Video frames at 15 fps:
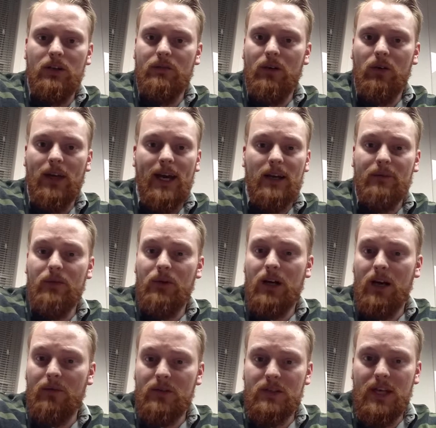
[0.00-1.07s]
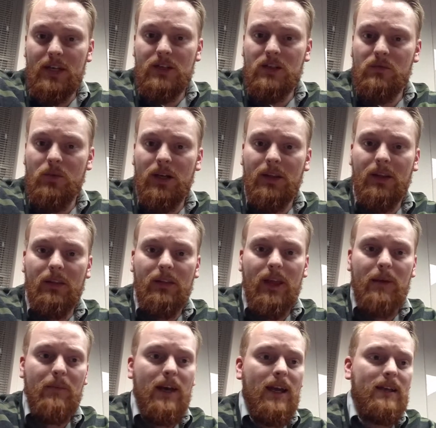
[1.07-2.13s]
you've only had a few conversations with,
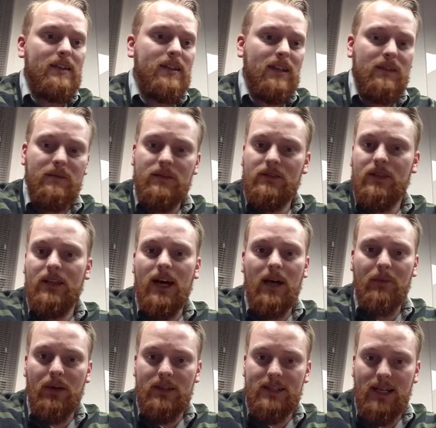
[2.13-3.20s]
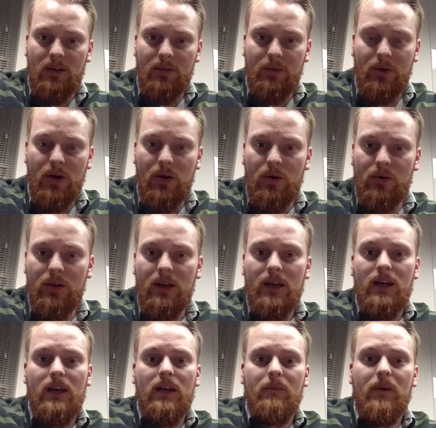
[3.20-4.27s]
they may six to nine months down the road
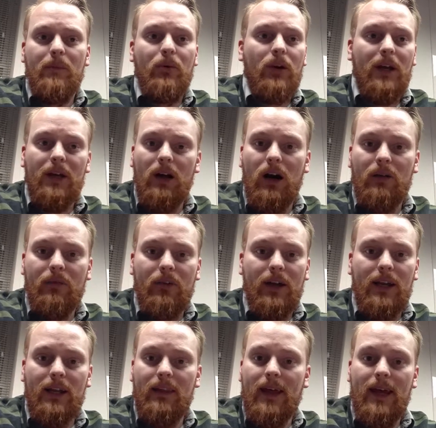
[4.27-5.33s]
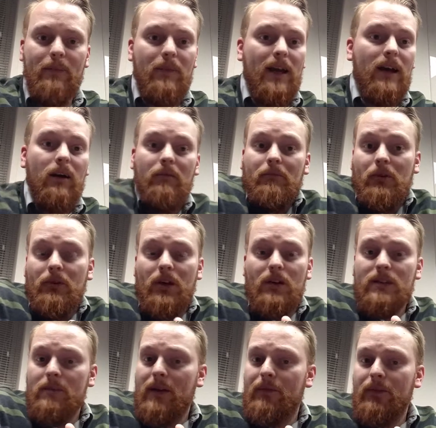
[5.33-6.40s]
be putting an offer in, and they may, who
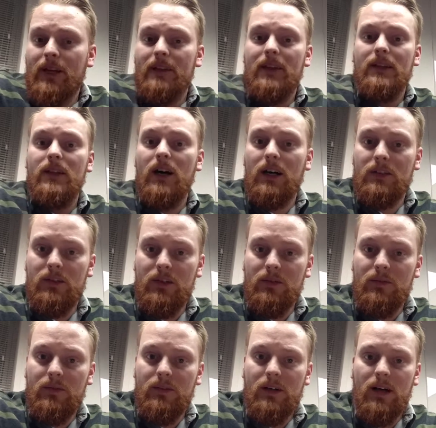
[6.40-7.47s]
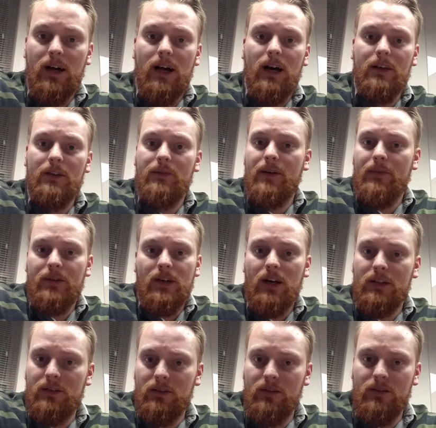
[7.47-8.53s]
knows, they may forget they talked to you. Uh, you've never
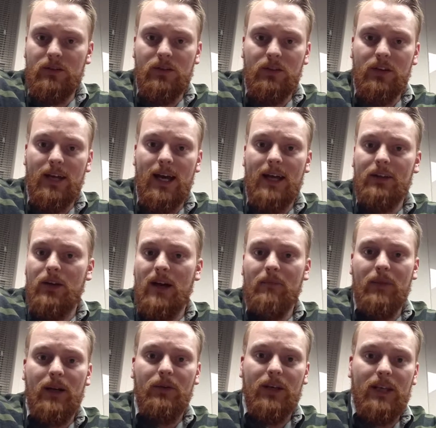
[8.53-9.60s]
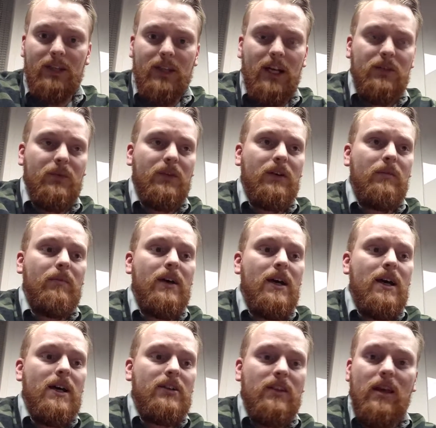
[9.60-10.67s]
talked to you, to you again, you haven't been able to get in touch with them,
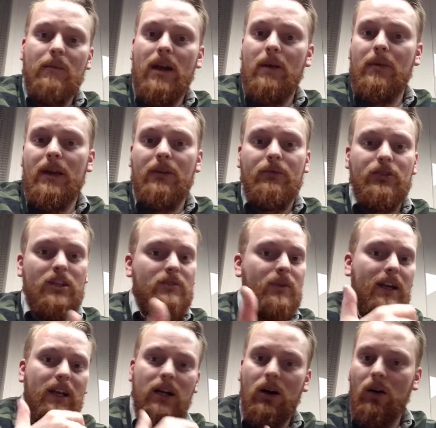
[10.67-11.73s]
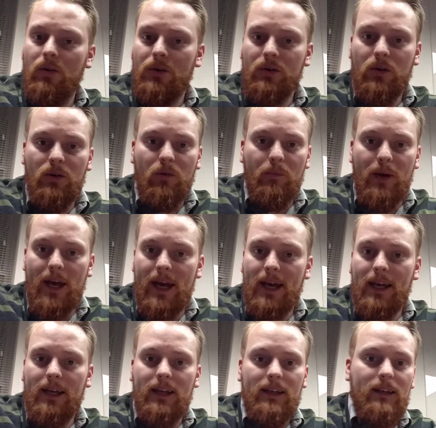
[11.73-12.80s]
so they may be just ready to call their local
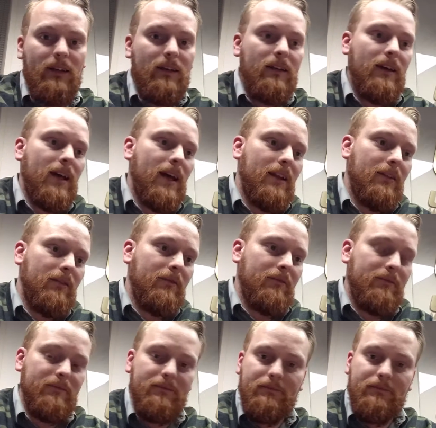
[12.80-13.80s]
bank and, and